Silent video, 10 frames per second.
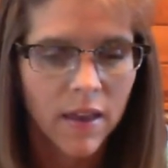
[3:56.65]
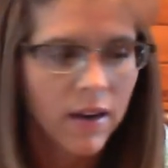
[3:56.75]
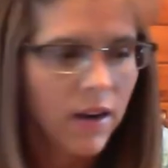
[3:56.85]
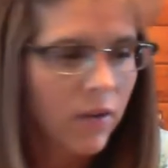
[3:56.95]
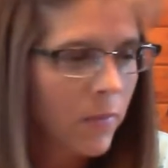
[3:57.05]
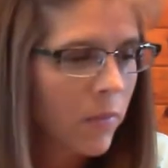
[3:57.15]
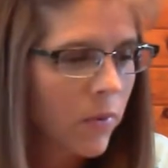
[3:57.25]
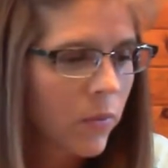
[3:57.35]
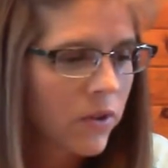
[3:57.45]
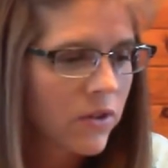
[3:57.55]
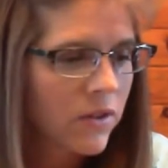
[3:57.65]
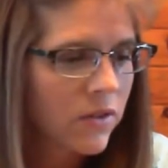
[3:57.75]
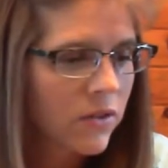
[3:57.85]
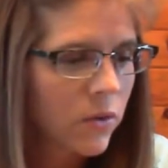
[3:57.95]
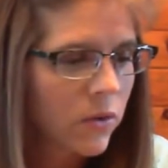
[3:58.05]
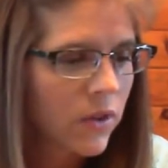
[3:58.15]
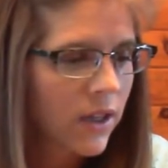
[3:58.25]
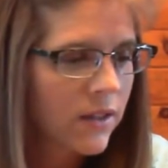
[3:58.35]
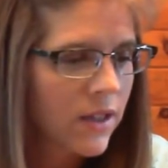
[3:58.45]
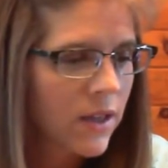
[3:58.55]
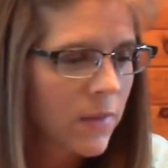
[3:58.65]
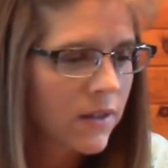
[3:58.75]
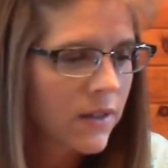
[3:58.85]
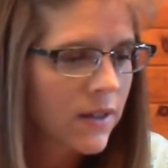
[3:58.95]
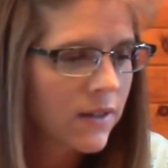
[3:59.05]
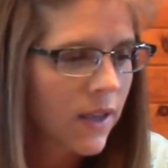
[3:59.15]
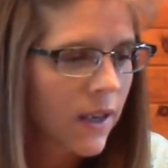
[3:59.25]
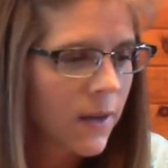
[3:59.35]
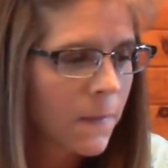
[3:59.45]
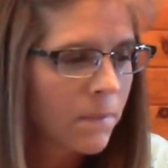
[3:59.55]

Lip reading: Now remember what Jesus told Nicodemus. He said,